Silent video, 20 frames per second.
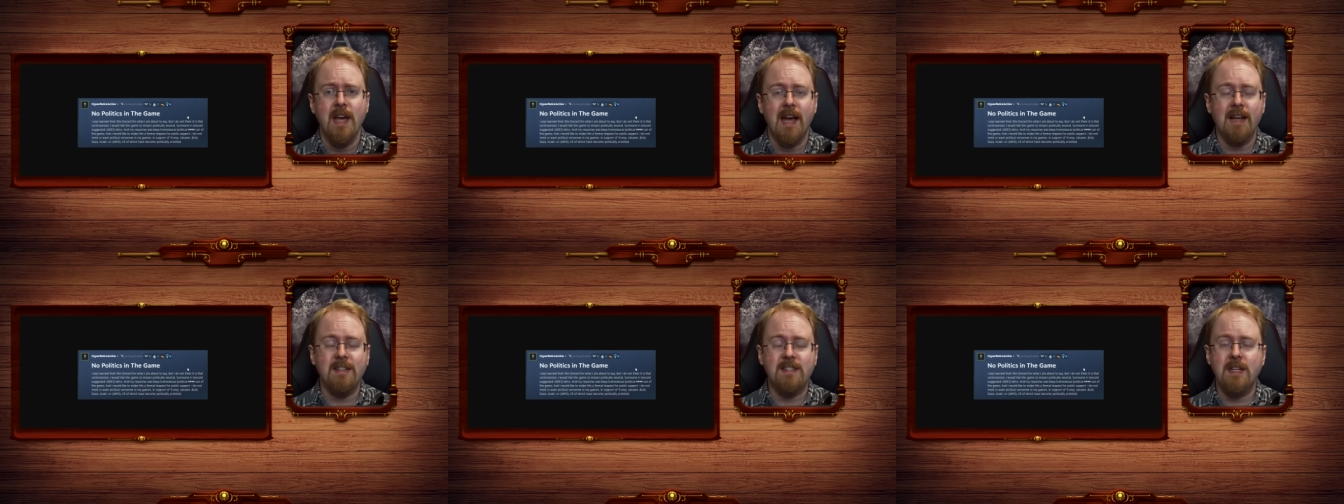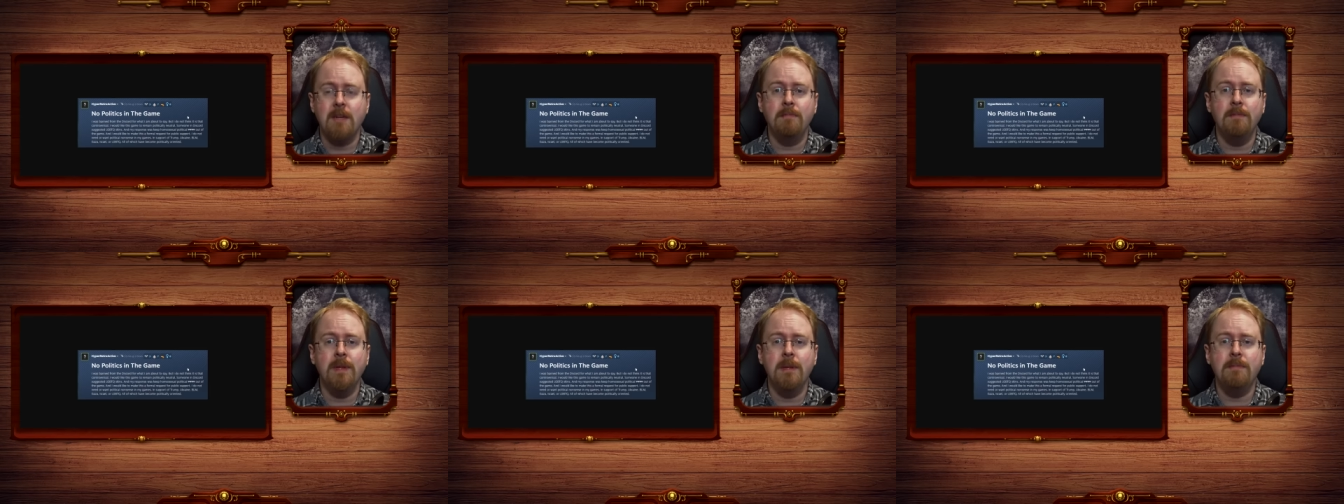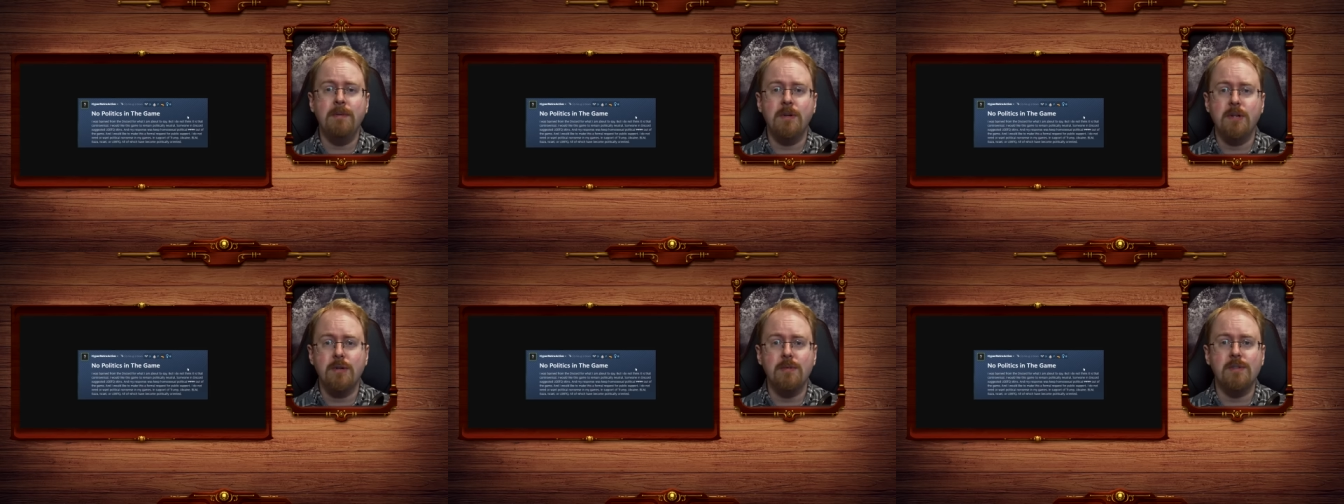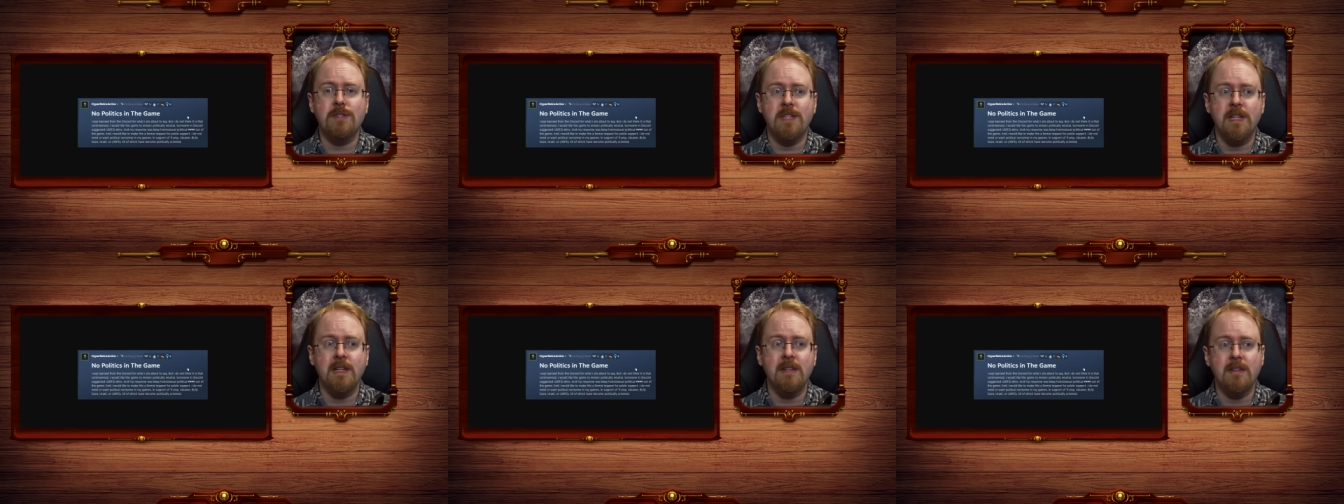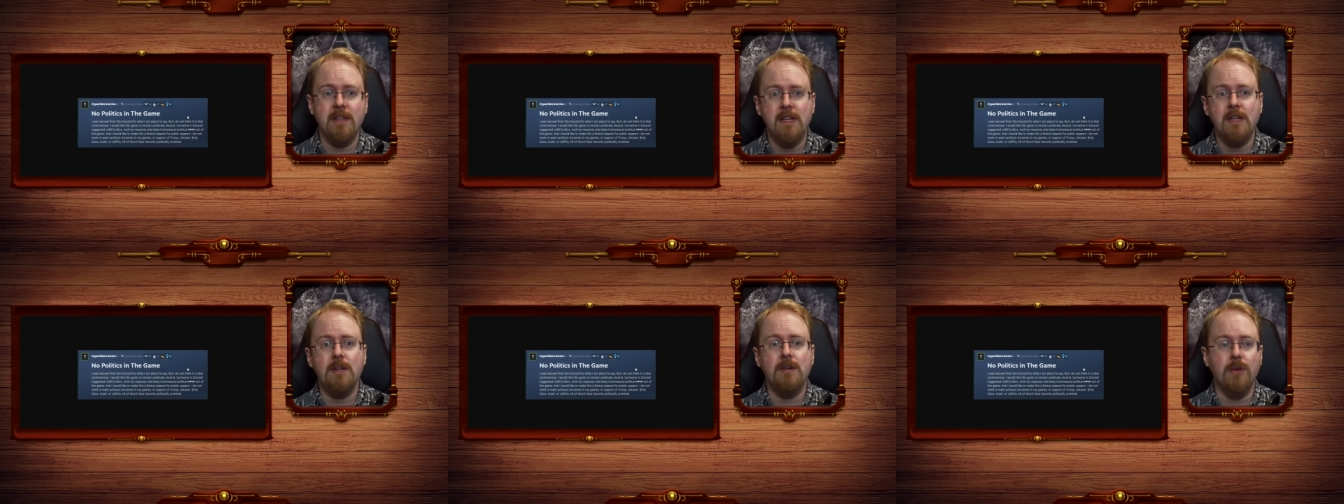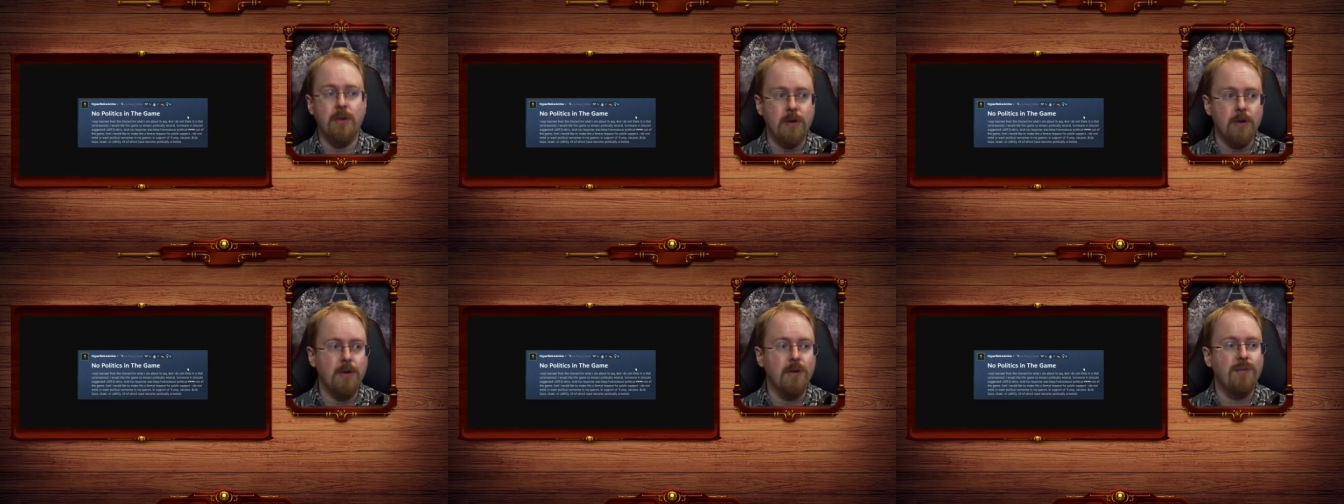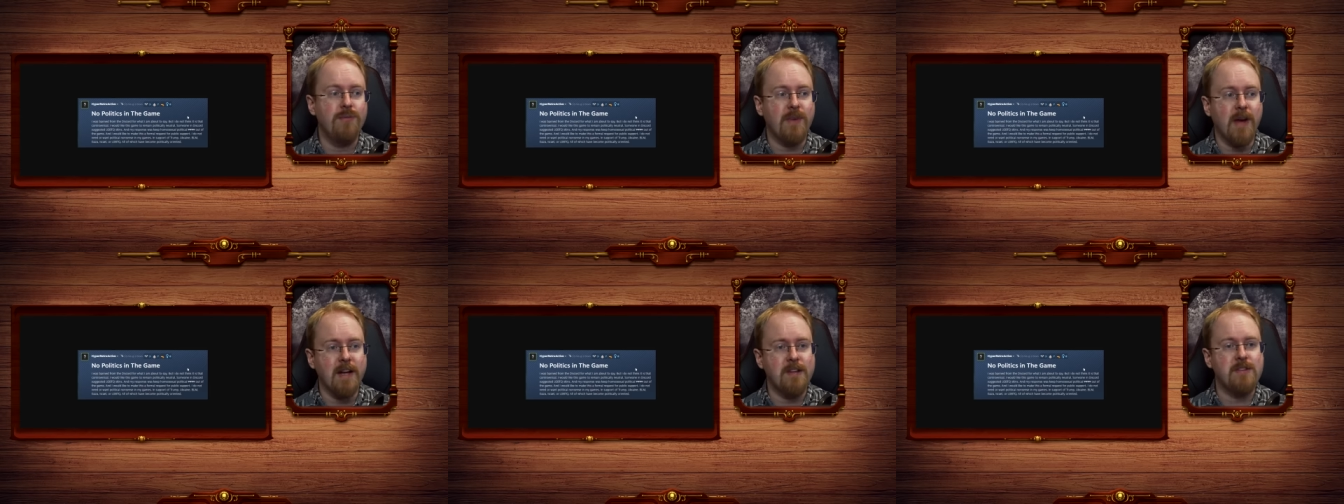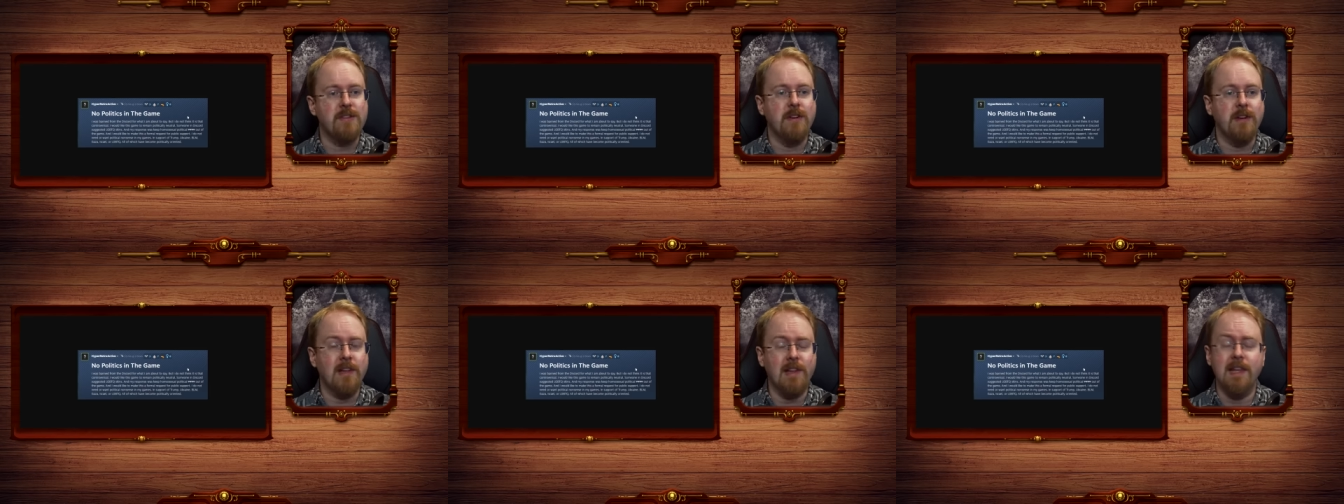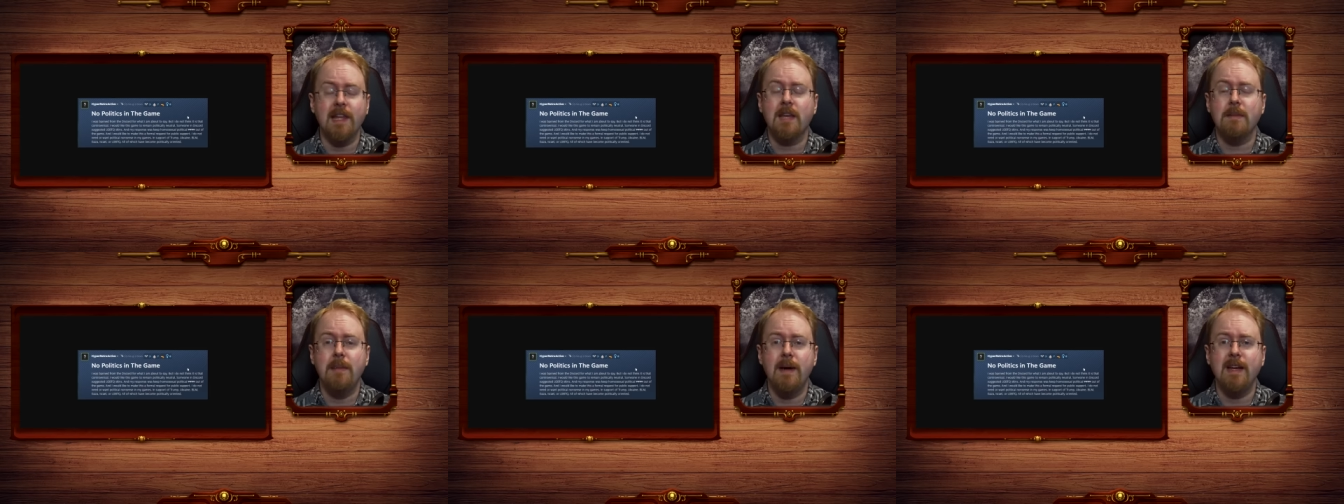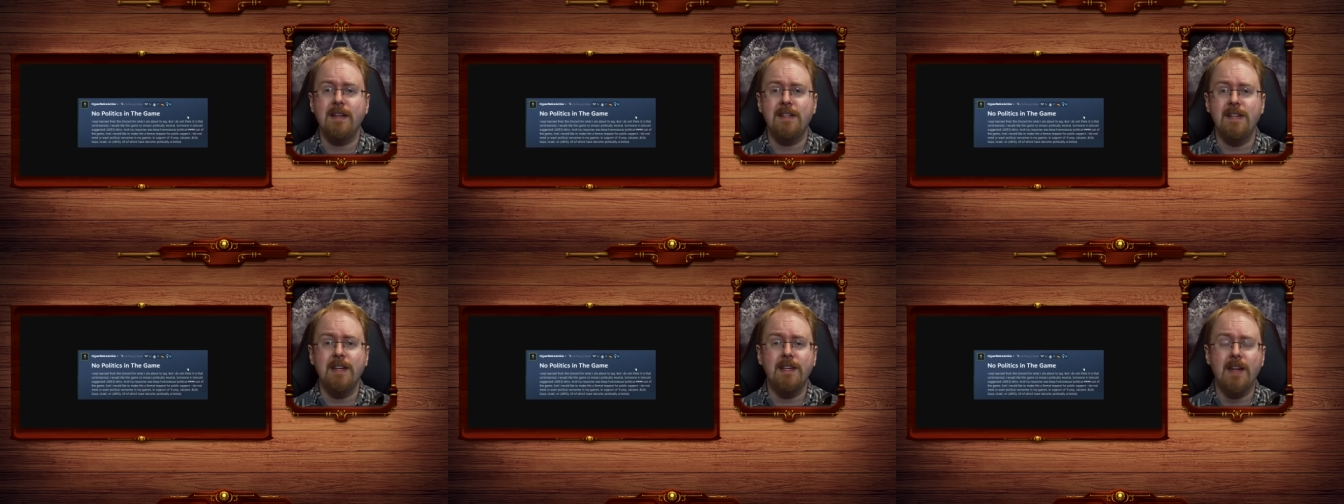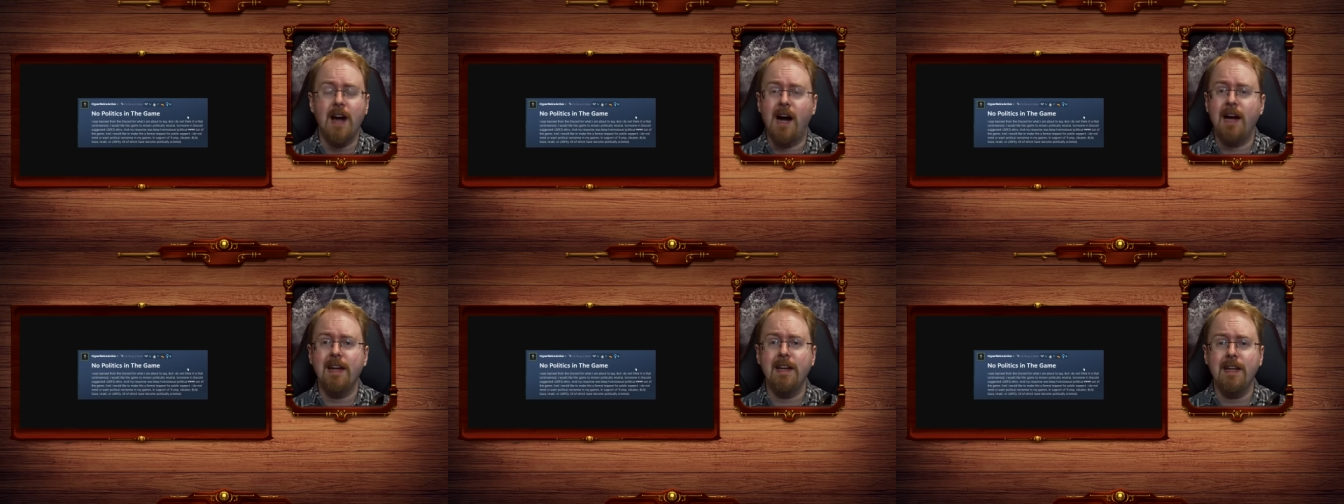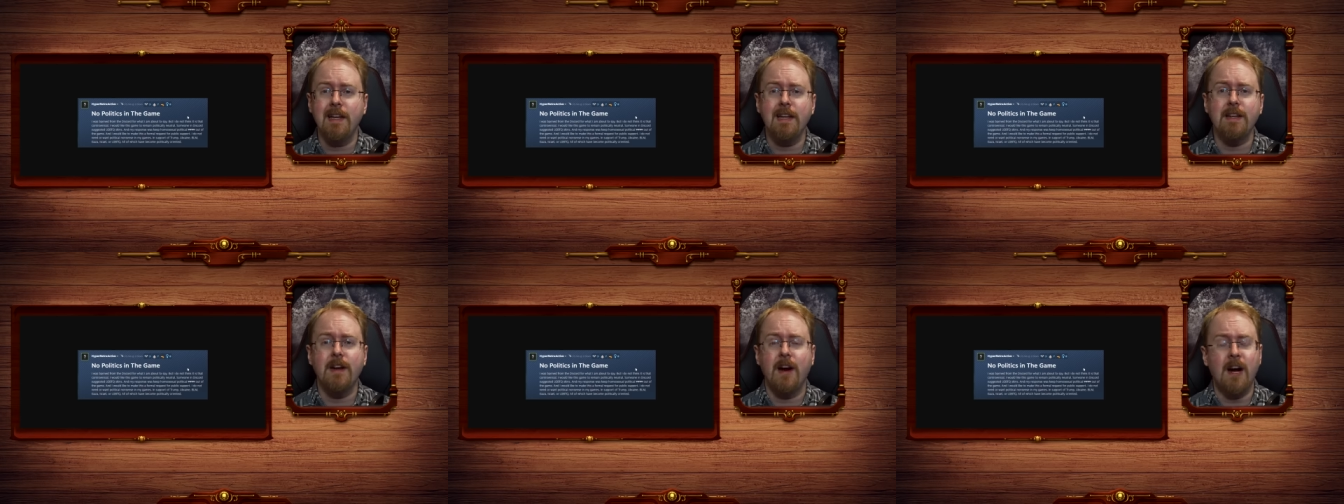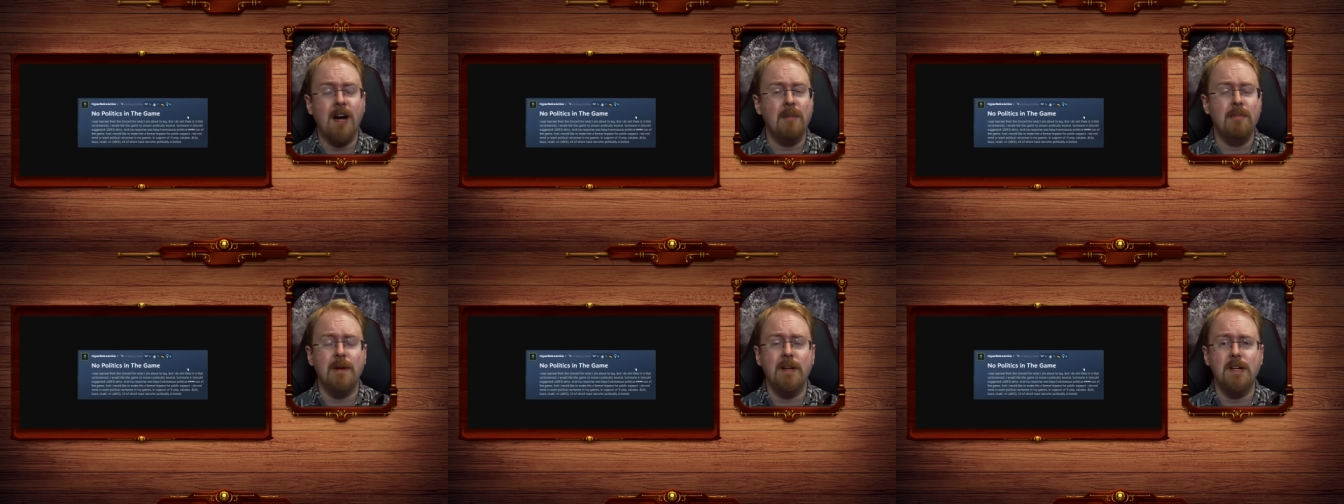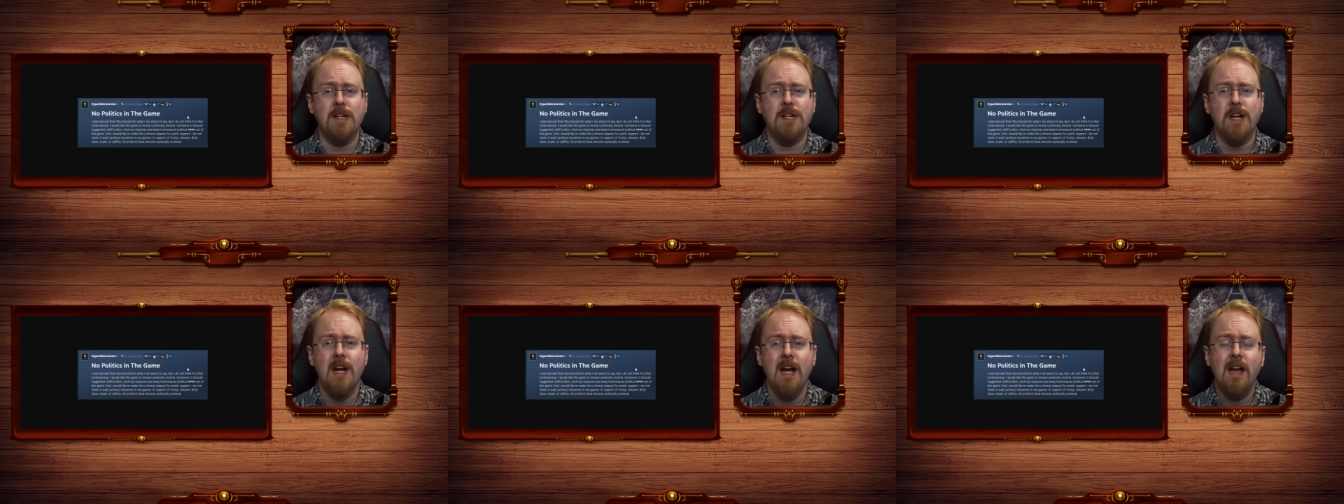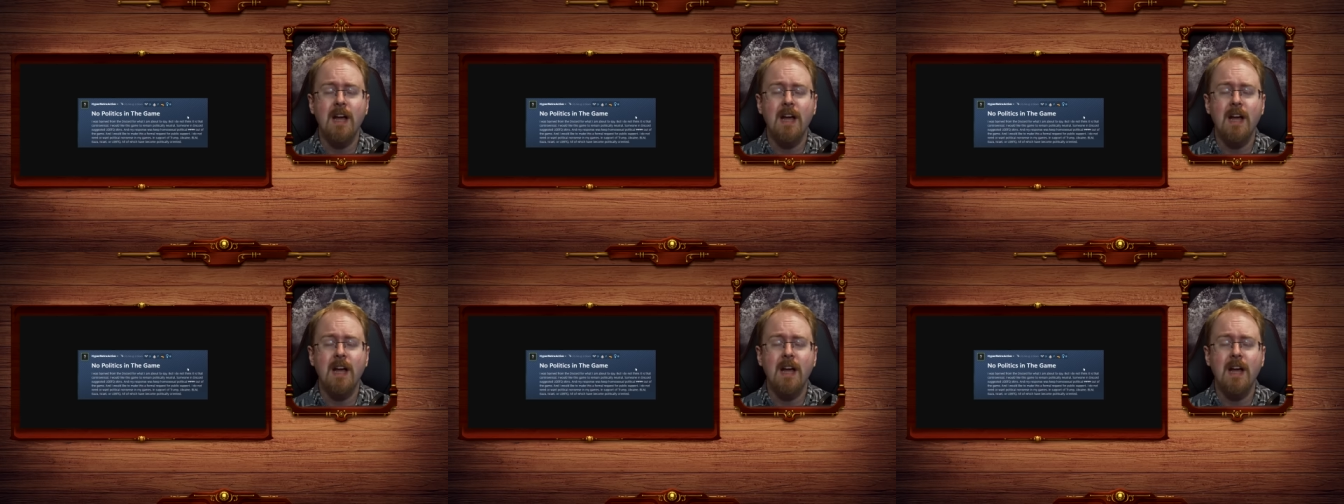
and simply producing the good old-fashioned clickbaity, guidey garbage